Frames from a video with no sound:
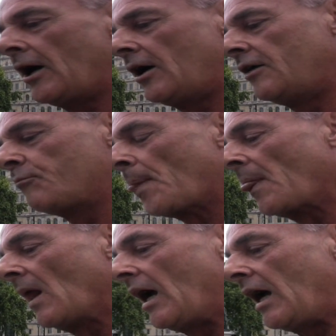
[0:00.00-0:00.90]
Um,
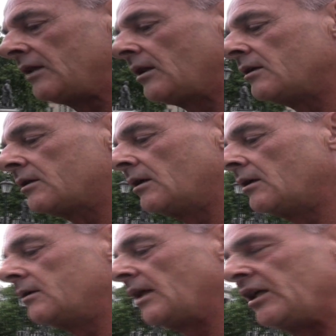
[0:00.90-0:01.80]
and the,
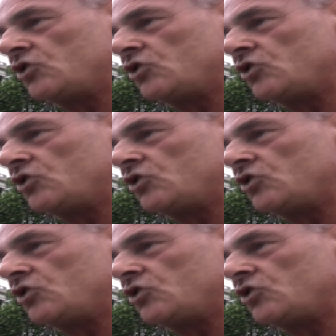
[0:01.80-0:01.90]
the, the,